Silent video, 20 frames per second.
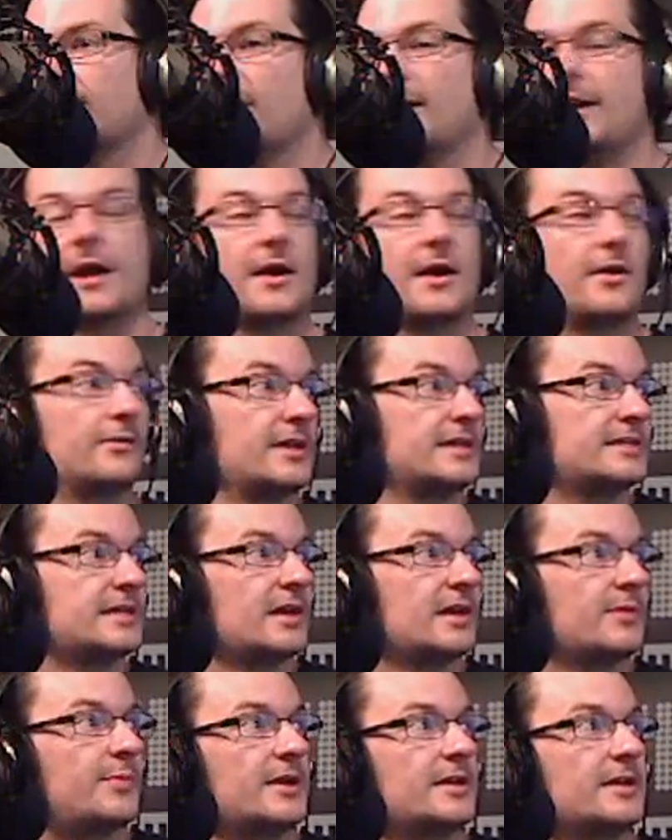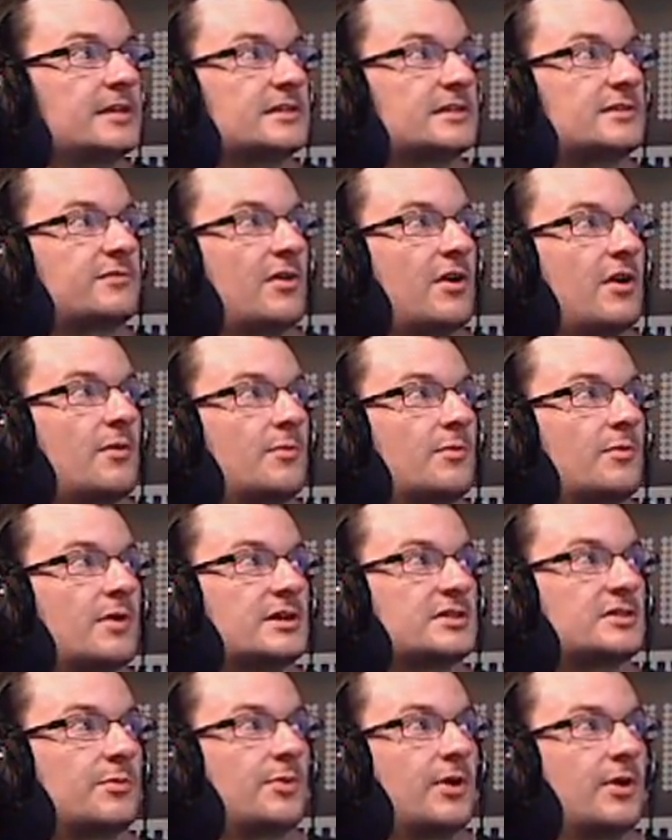Right now, let's get opinions from
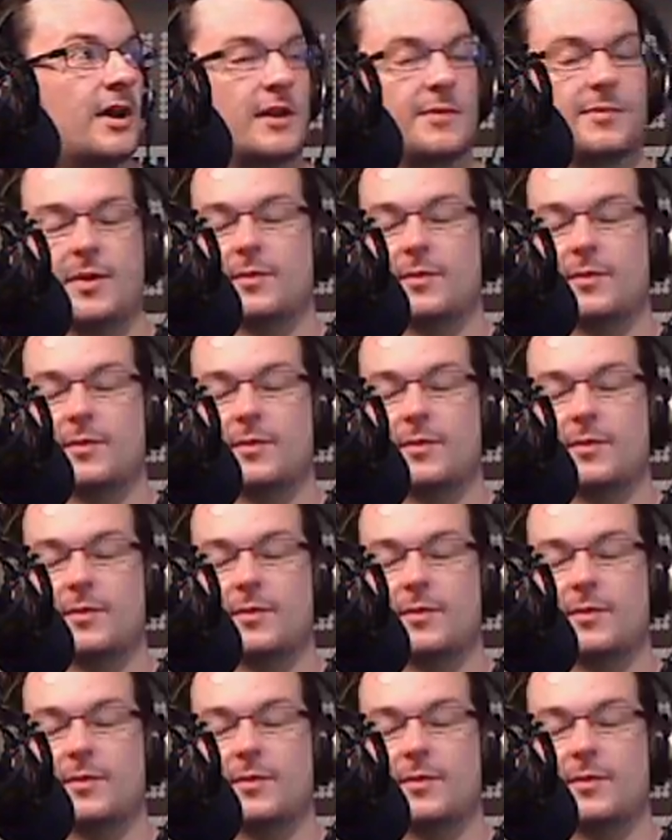Russell Brown at